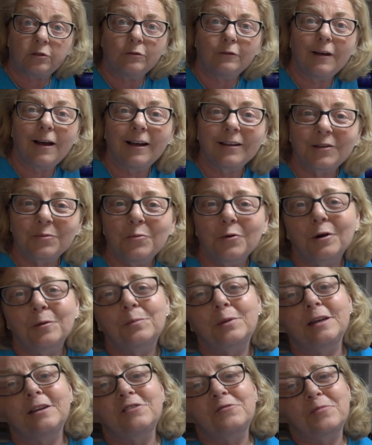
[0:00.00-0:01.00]
lots more
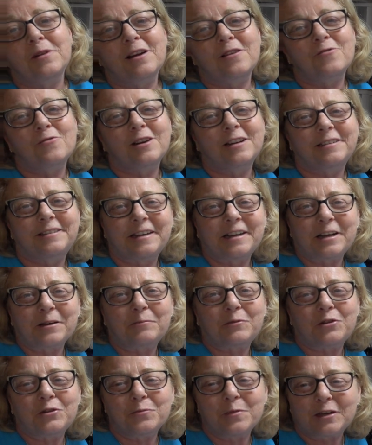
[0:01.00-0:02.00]
bees, but I don't want to take
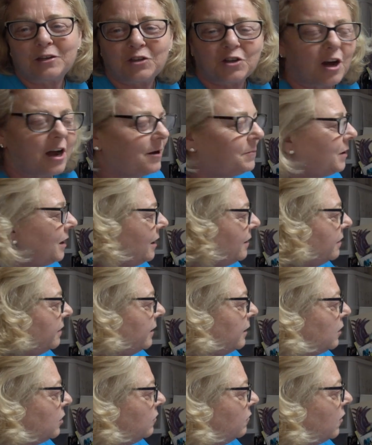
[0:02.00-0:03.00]
up too much time. I
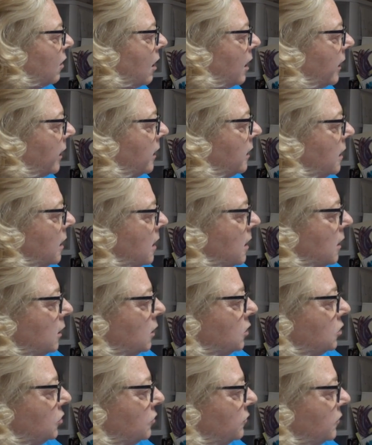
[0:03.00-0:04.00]
think you've got it. You've